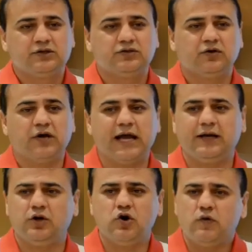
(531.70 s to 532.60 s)
So,
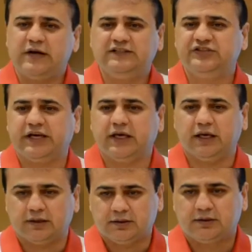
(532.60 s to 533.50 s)
and no one
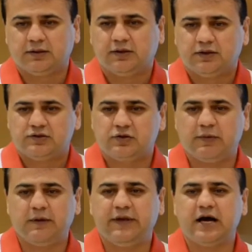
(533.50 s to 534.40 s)
checking. So
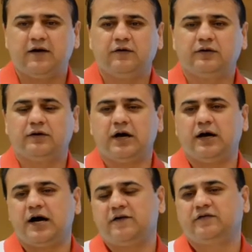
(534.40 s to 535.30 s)
maybe
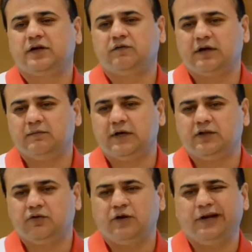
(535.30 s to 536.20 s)
after 1
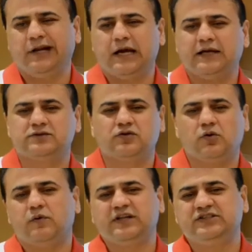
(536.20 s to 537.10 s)
month you will realize
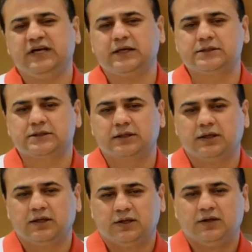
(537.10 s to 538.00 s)
no one checks.
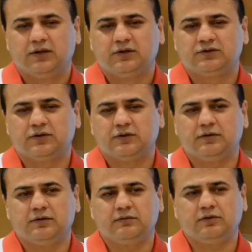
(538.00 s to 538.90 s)

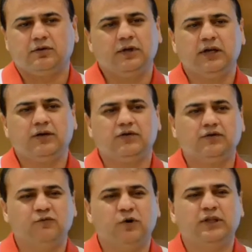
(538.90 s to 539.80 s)
So no need
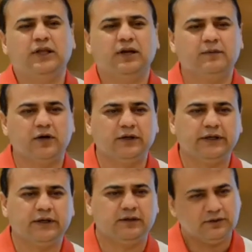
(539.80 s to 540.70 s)
to bother about it.